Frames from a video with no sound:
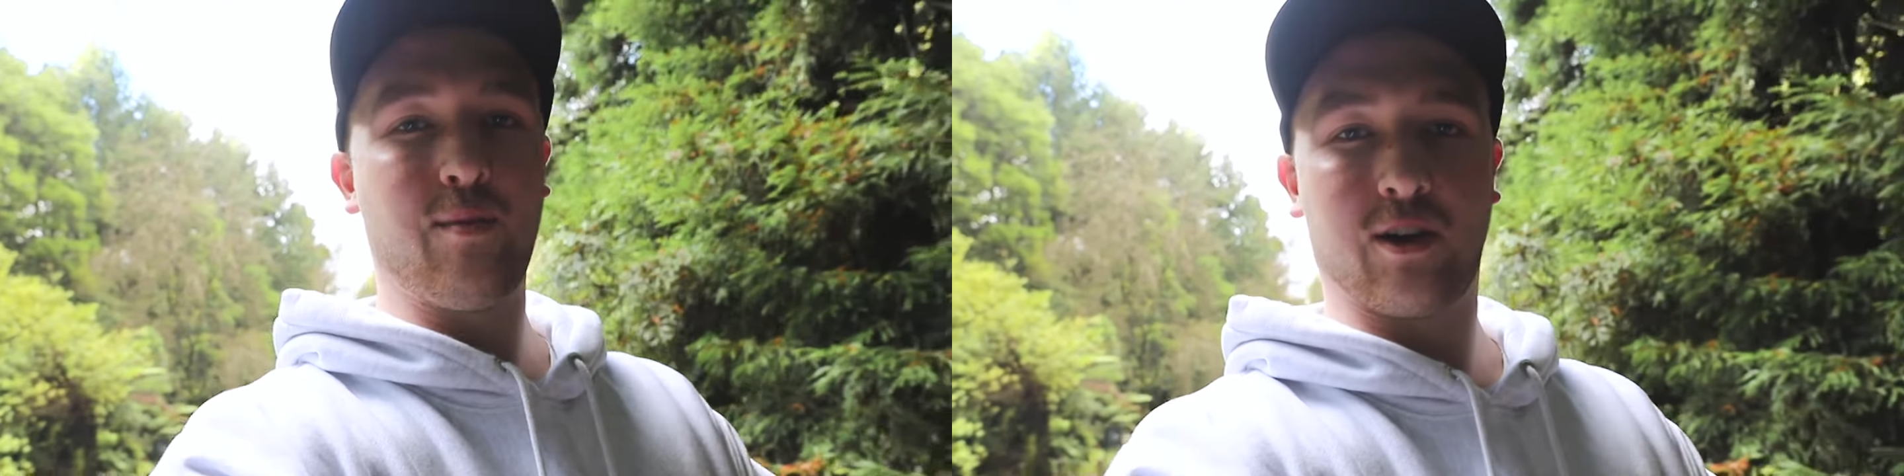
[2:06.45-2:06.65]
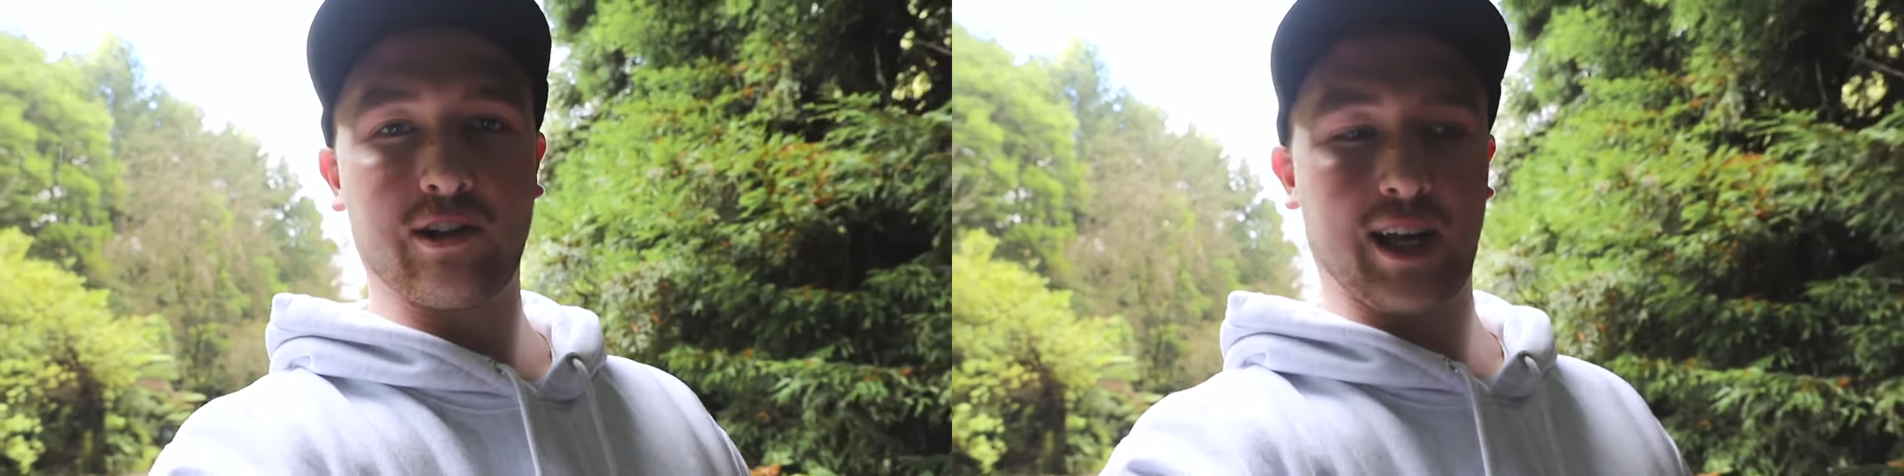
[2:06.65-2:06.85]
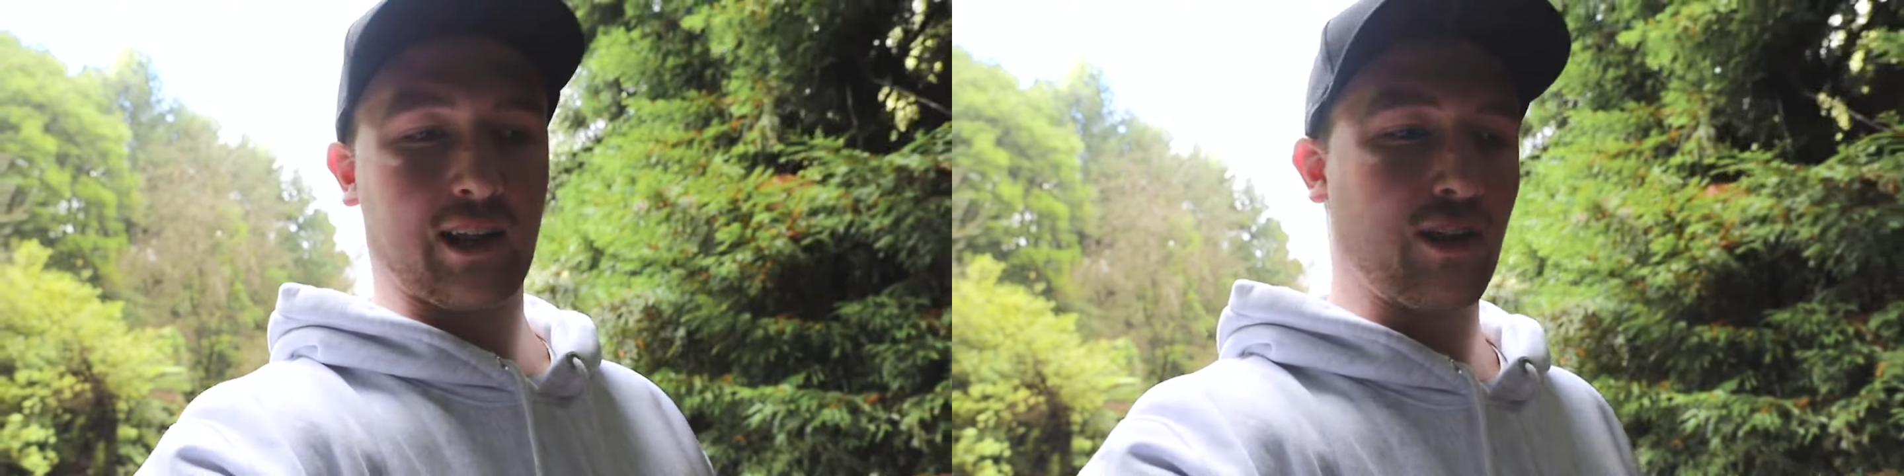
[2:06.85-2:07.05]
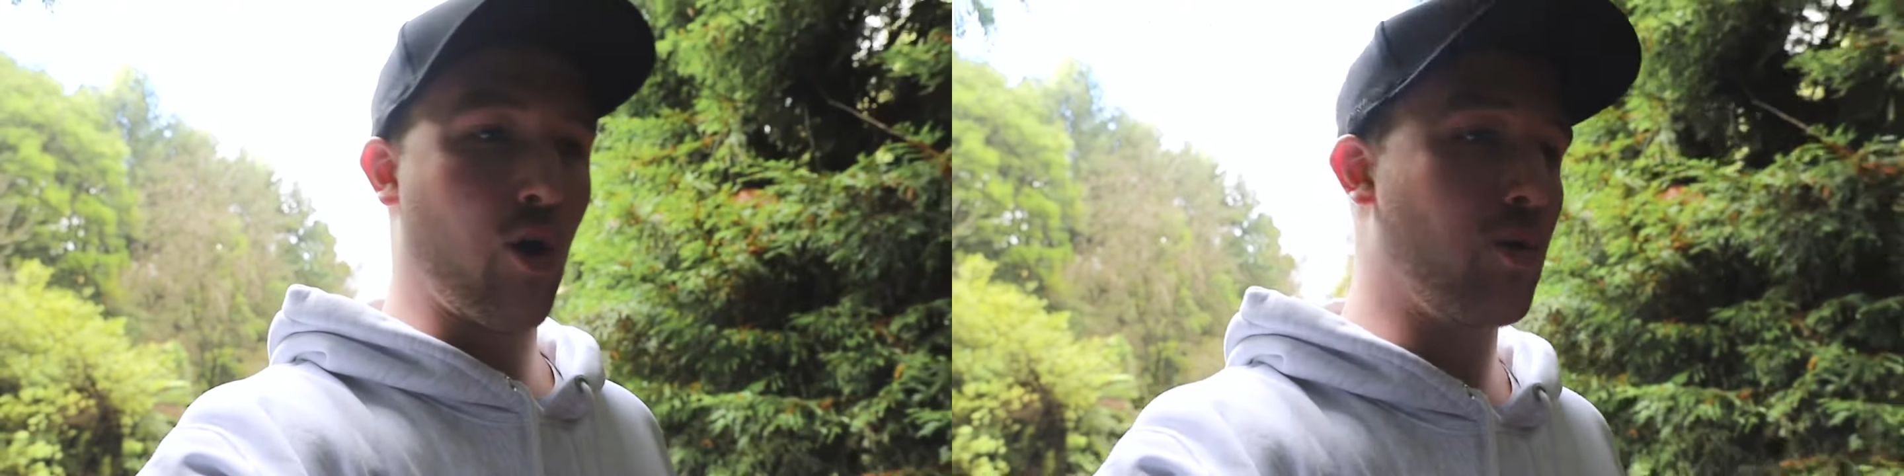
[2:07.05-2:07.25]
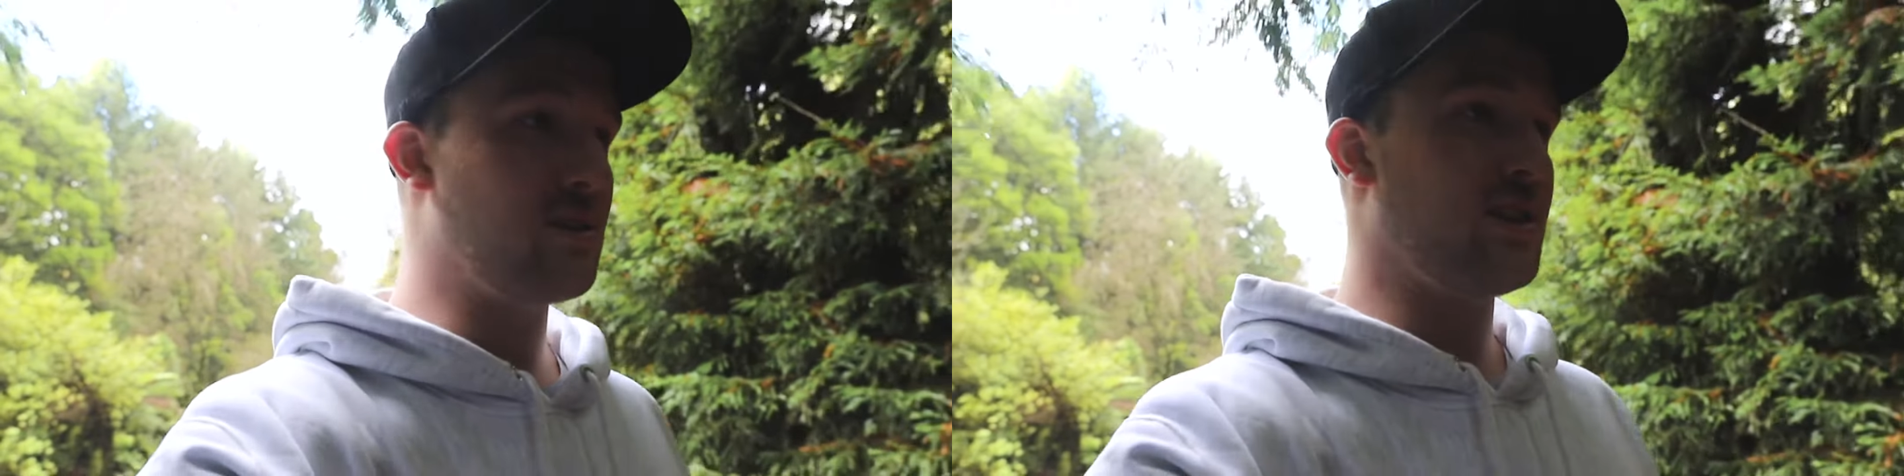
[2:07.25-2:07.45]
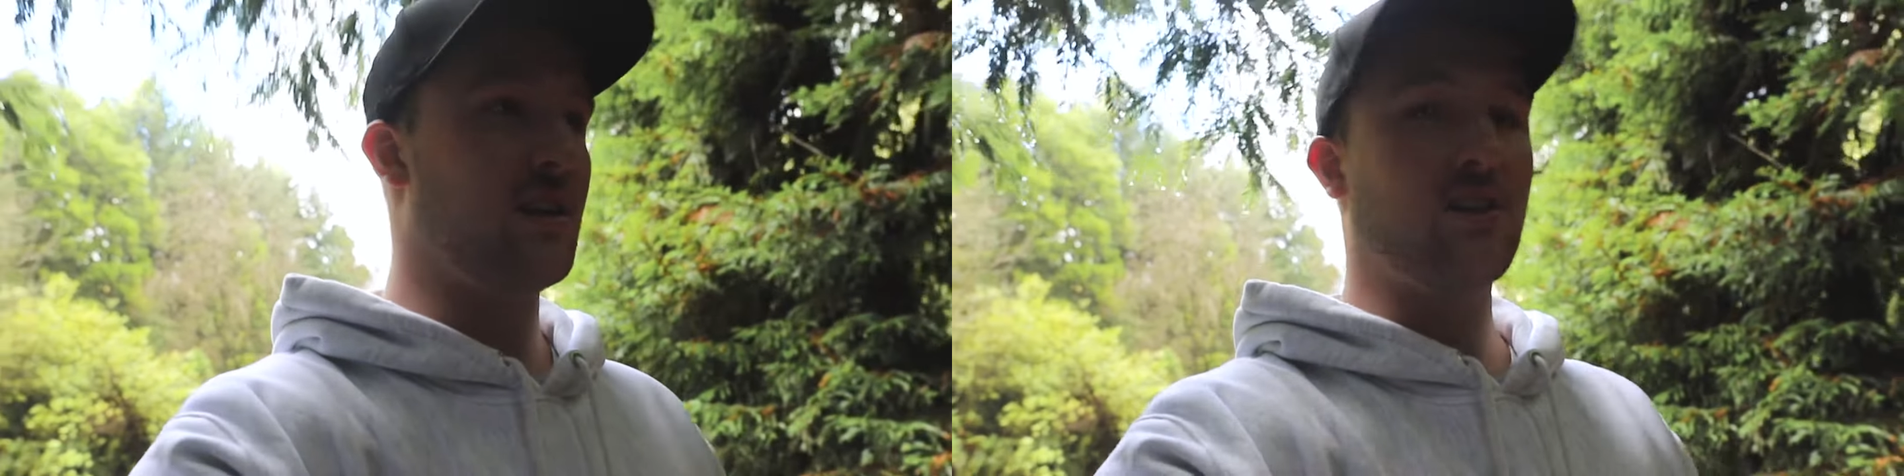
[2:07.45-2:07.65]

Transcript: because like no one's here.